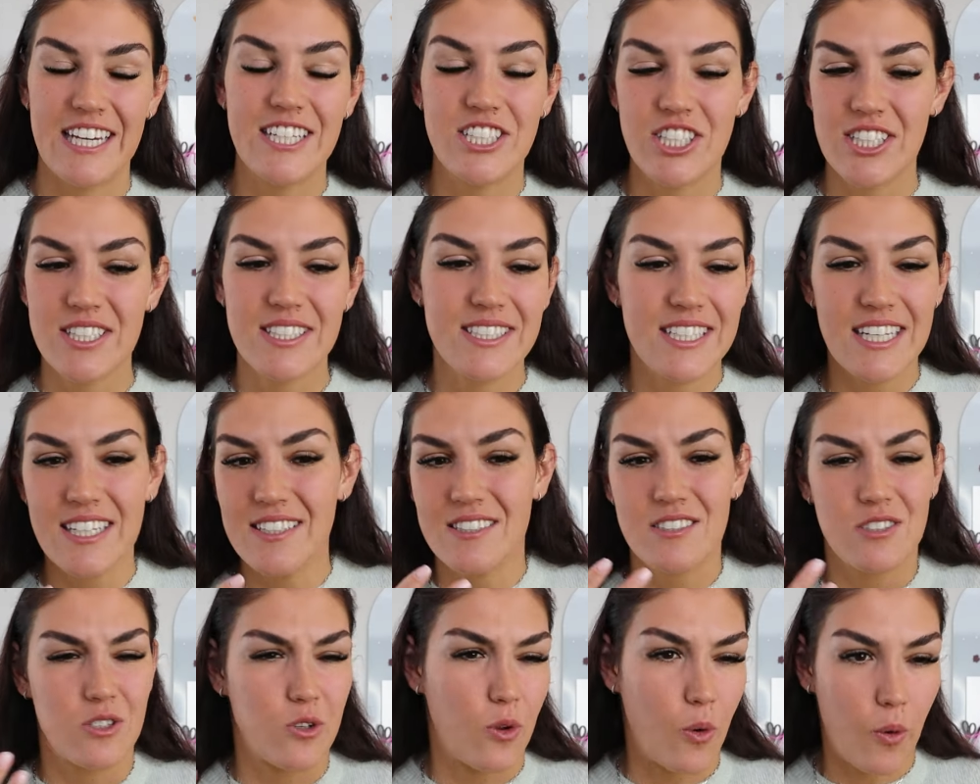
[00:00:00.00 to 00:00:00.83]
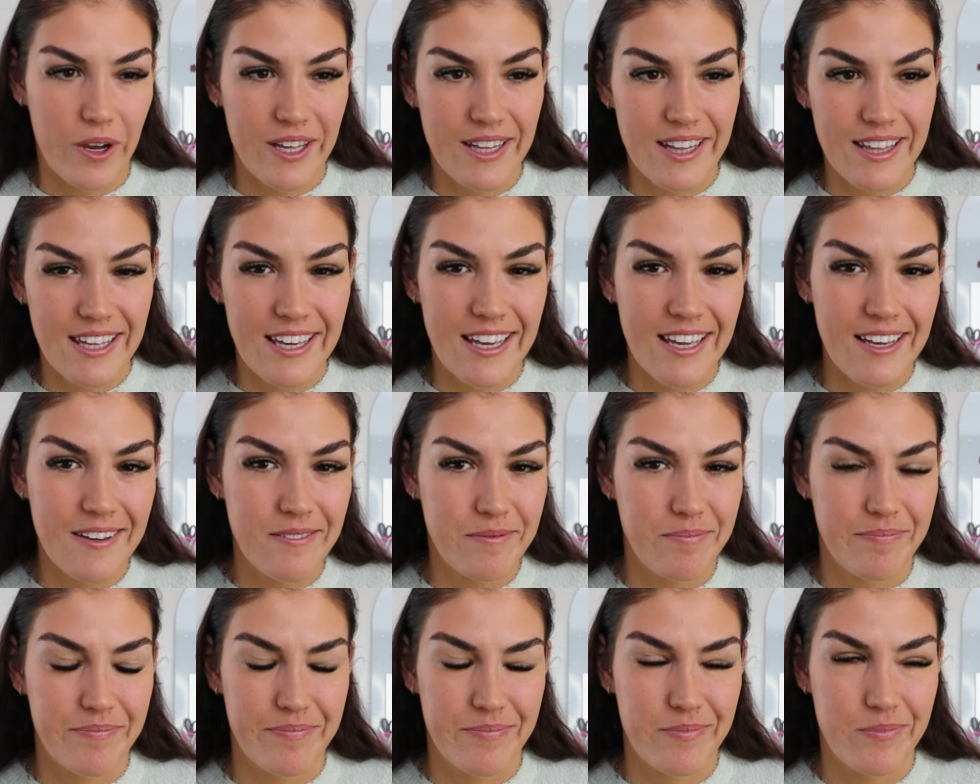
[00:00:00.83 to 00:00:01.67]
It just tastes
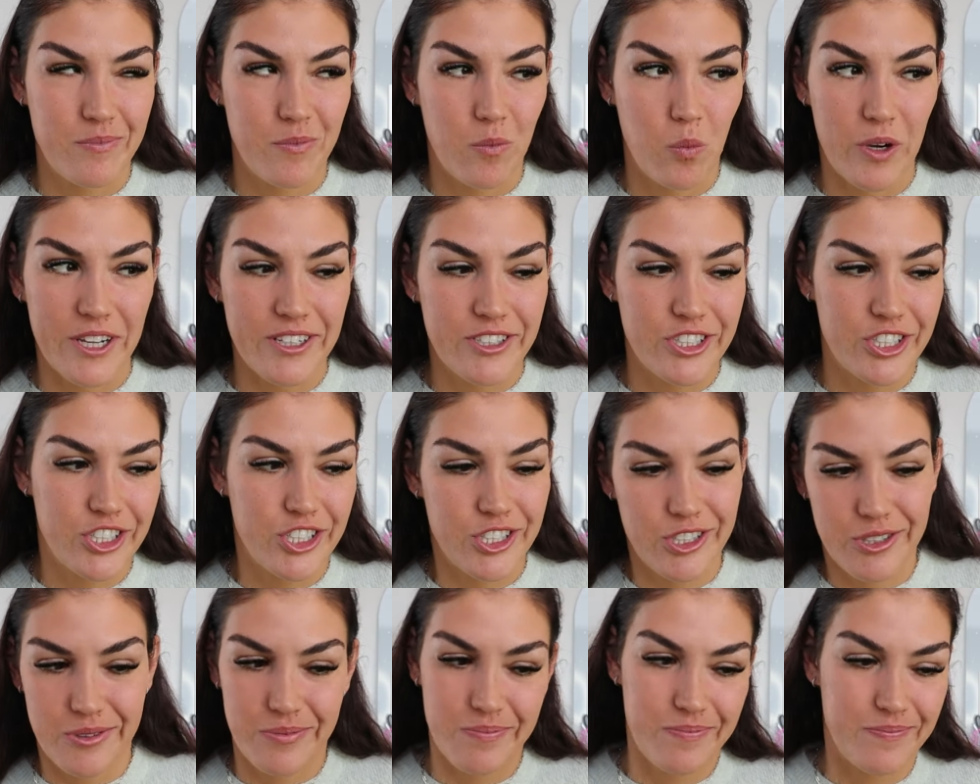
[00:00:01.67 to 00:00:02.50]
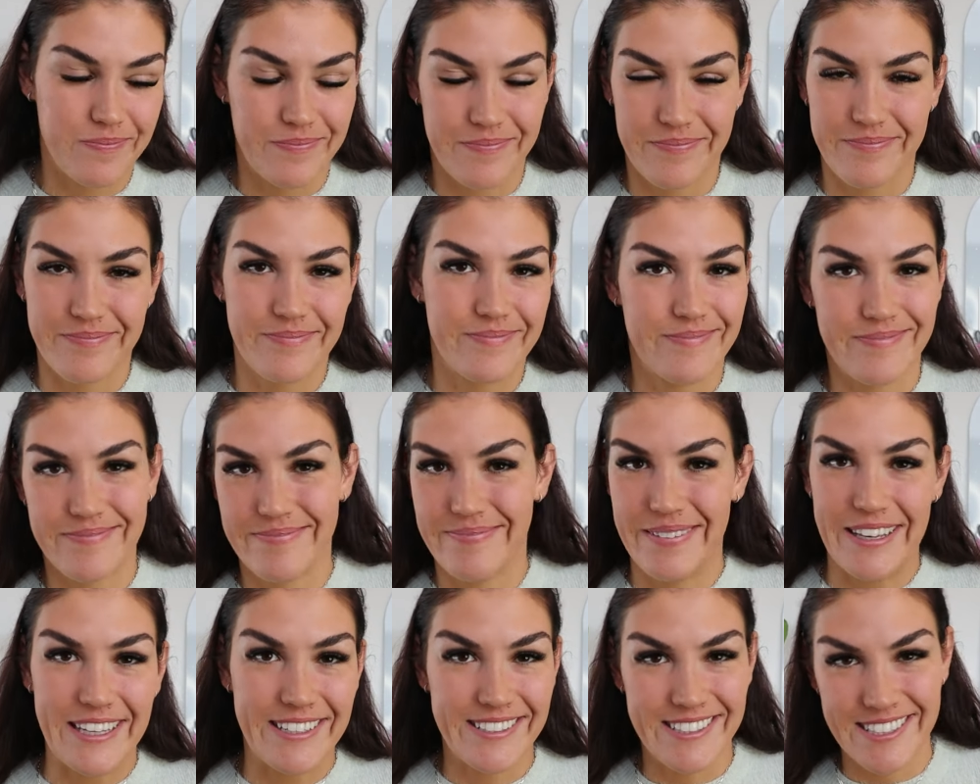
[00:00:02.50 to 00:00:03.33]
oily, which
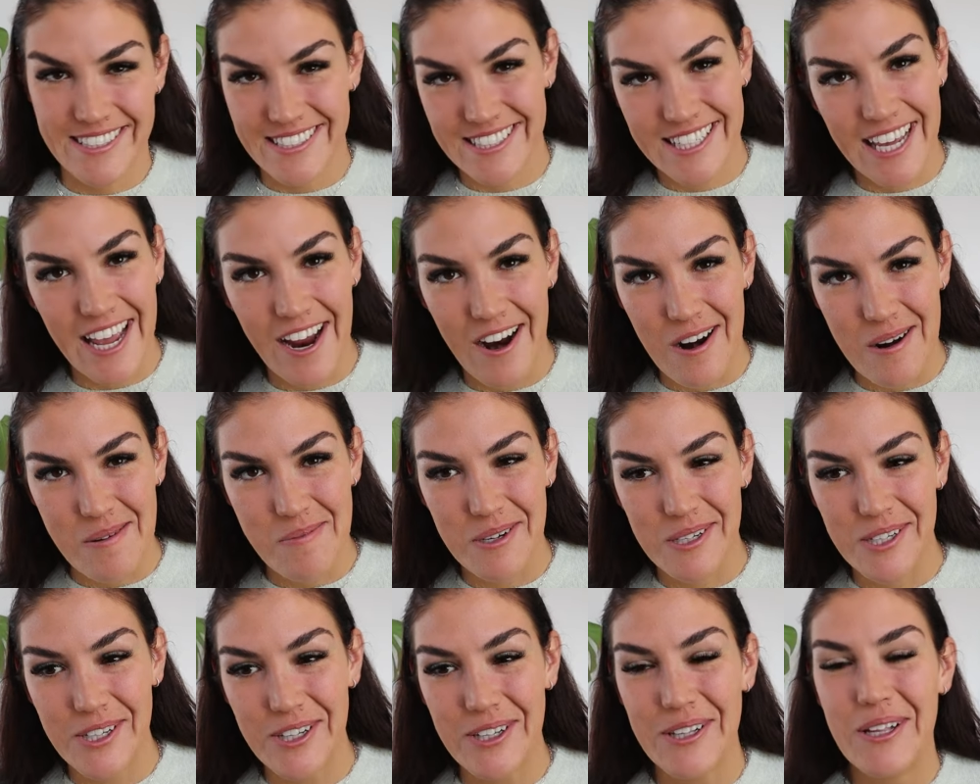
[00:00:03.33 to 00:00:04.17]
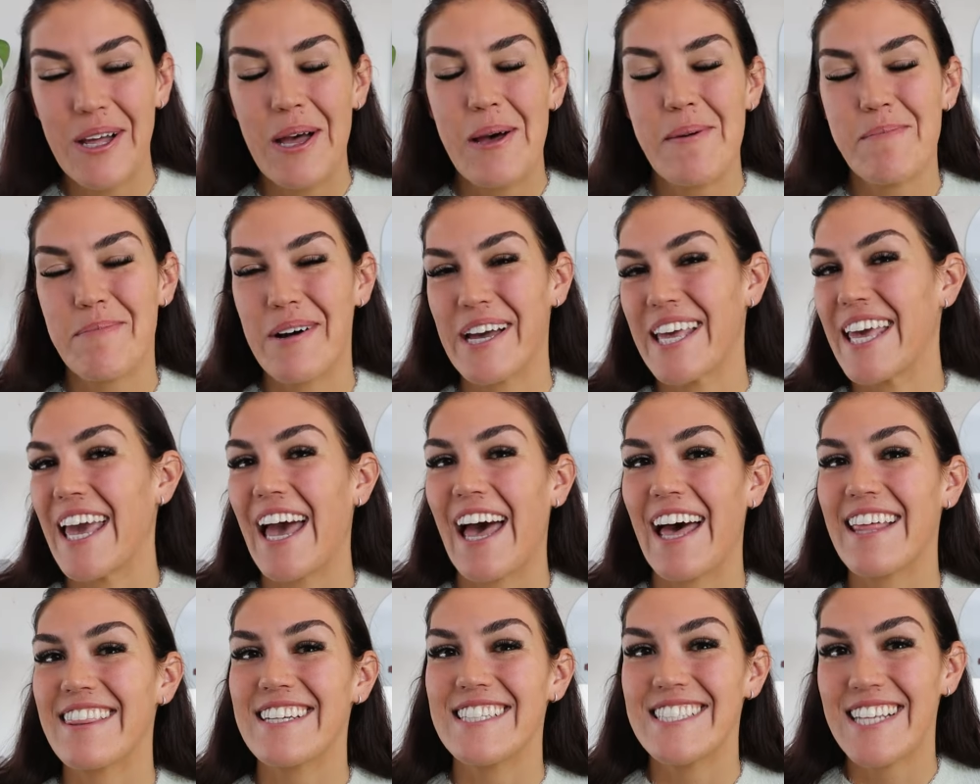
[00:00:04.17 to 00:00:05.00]
isn't terrible, but
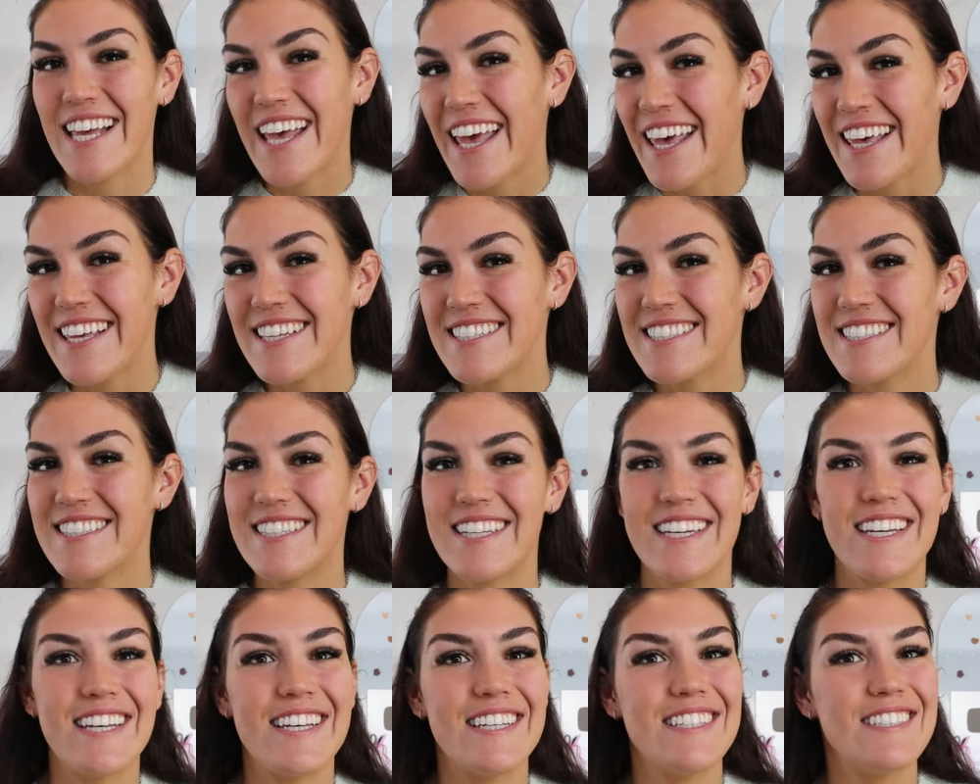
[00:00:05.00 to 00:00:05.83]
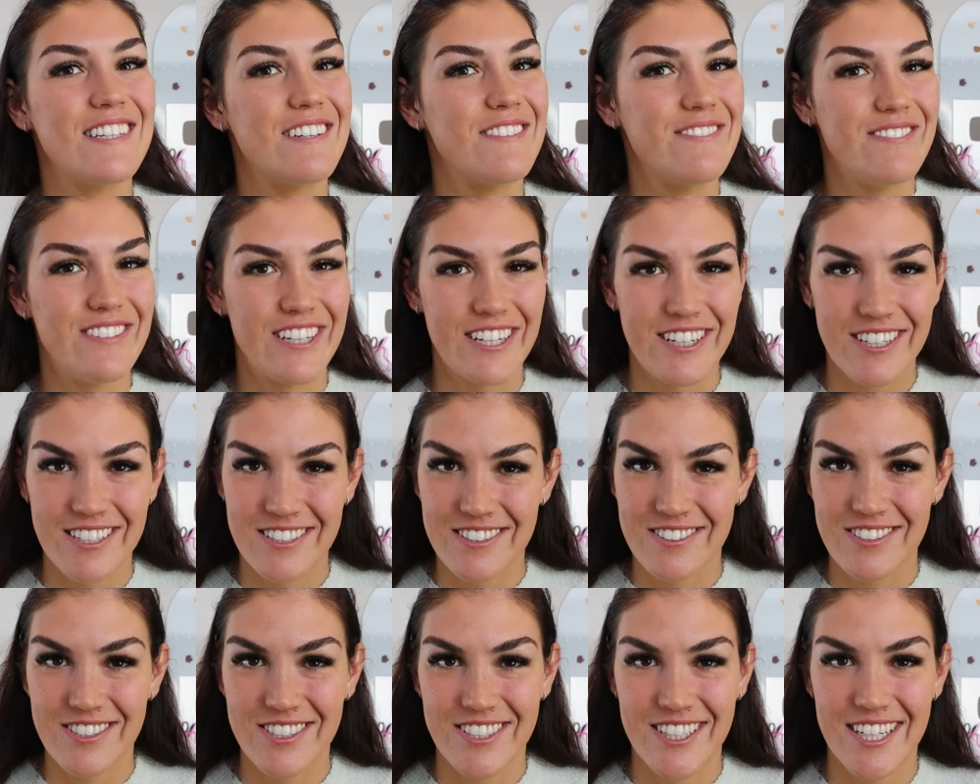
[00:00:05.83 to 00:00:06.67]
yeah, the taste is very
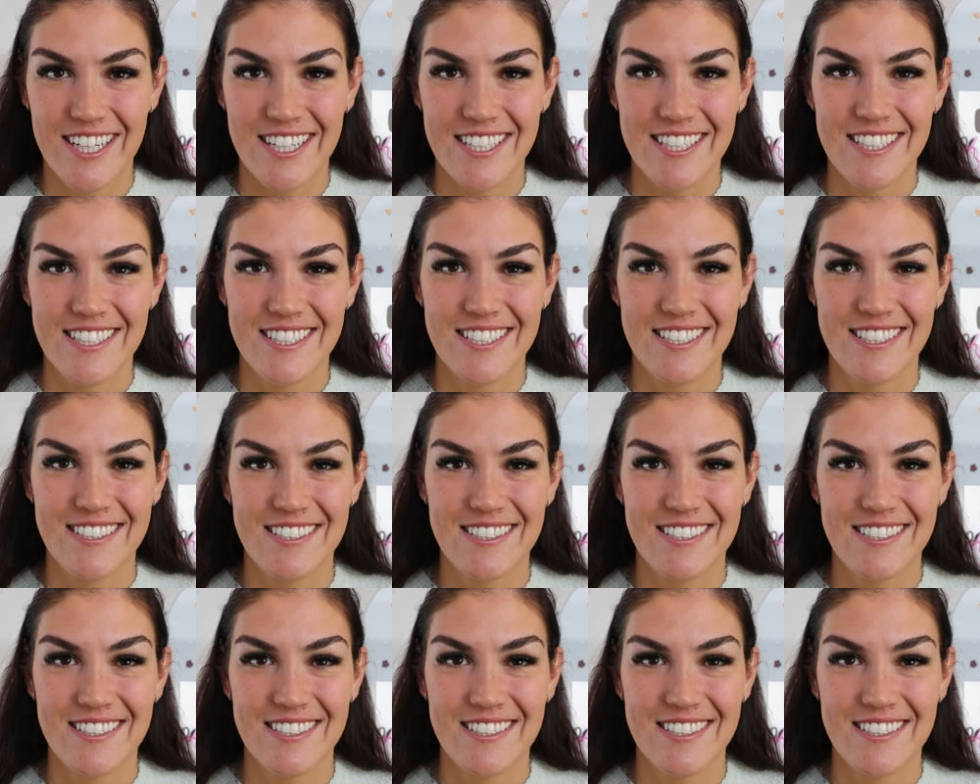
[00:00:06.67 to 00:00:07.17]
neutral.